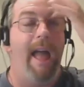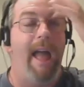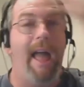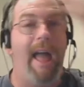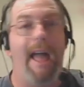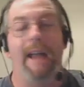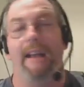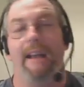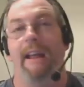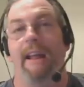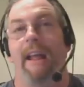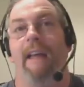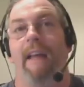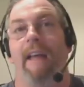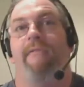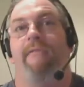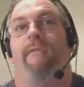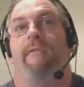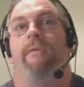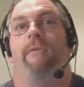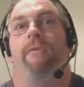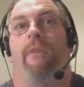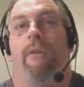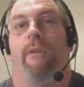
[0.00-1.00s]
And
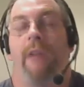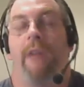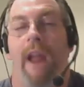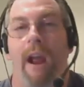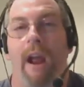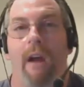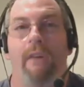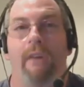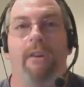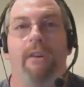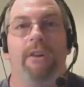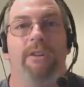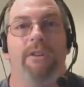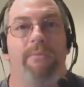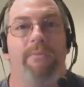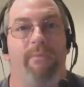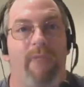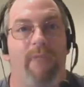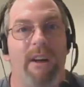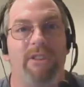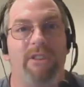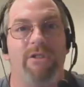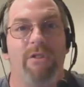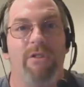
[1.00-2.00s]
if the carriers
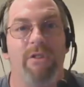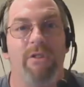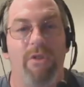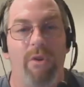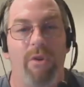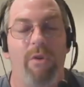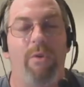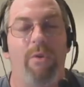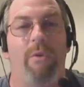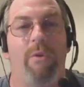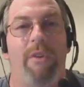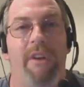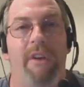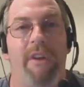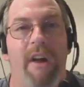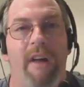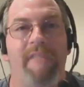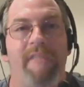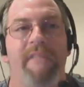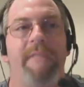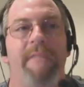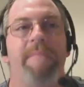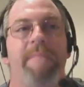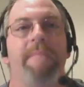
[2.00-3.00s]
pressure Google
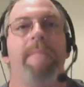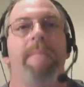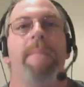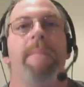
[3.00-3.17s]
enough,